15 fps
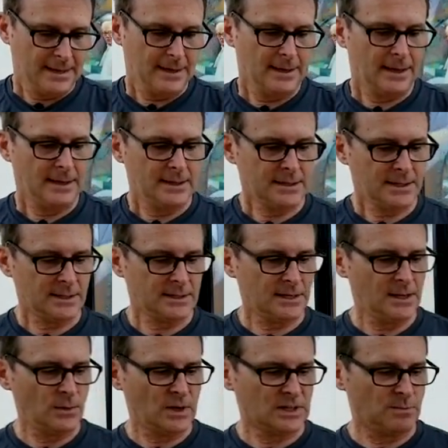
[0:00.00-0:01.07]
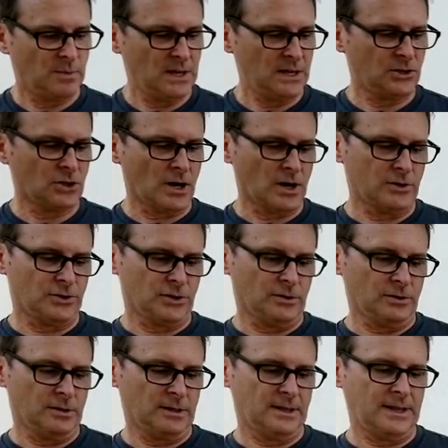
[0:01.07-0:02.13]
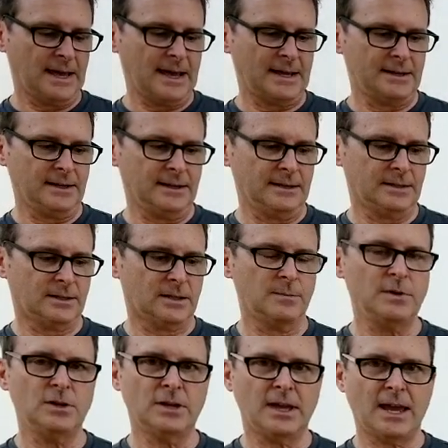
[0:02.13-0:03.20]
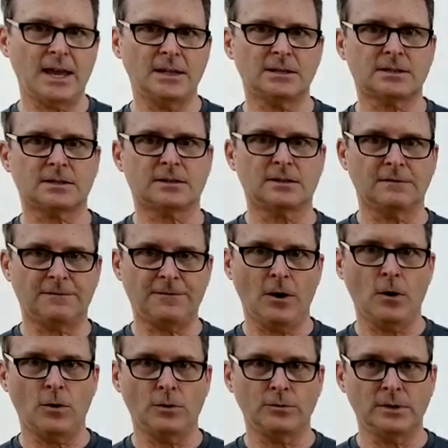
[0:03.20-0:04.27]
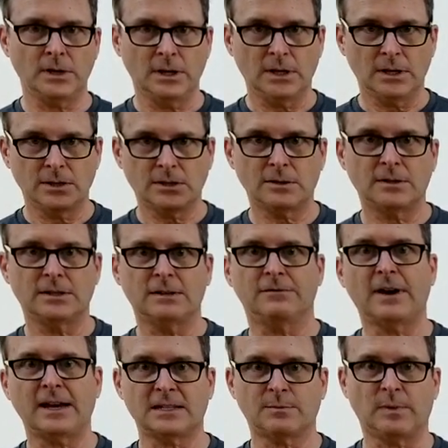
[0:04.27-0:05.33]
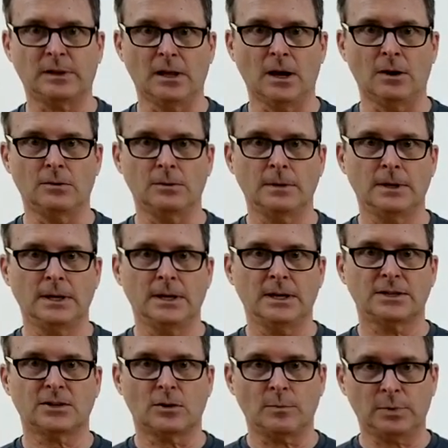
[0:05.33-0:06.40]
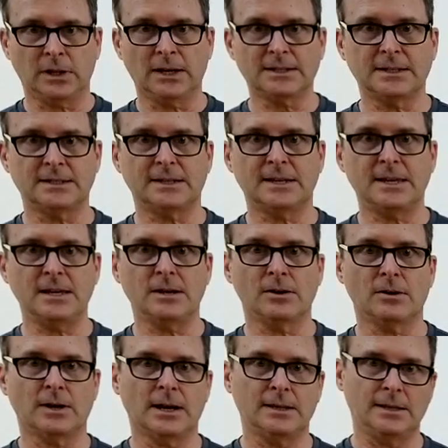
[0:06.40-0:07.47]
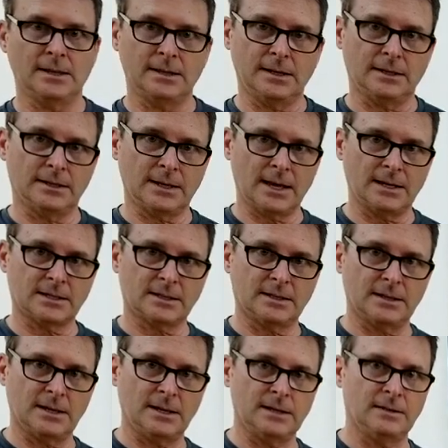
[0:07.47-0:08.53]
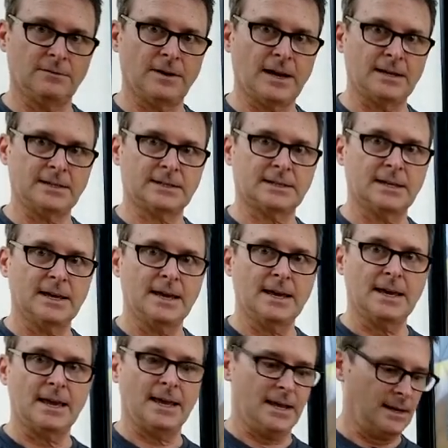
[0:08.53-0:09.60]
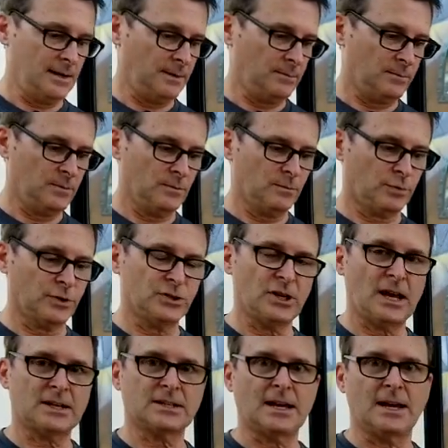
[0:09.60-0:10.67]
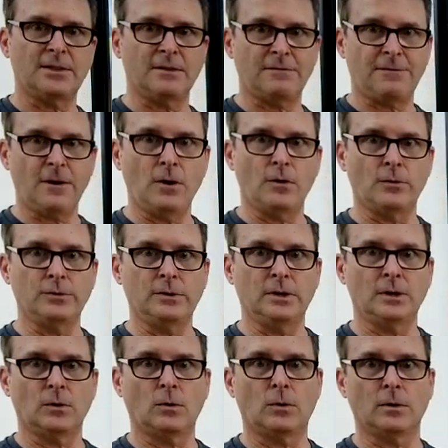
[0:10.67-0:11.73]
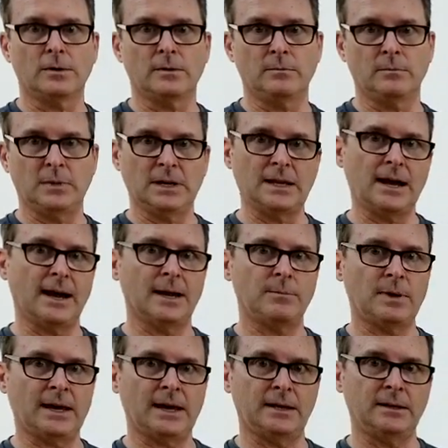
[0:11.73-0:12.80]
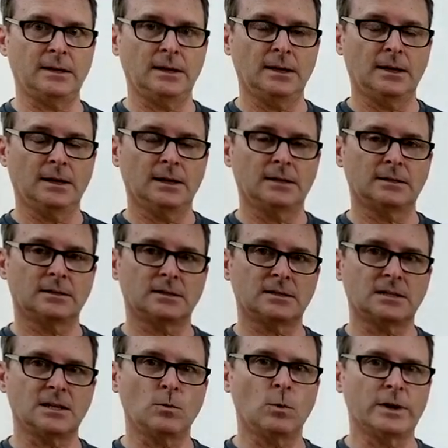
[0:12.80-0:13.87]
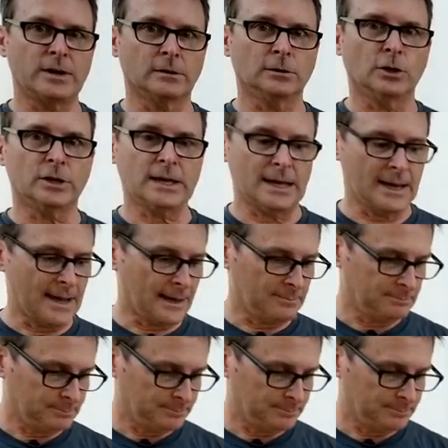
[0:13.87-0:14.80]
And this is the USB charger that communicates the phone to the device below. So it plugs into here, and then it takes the device and it projects on the phone or the mini iPad to see what you're looking at.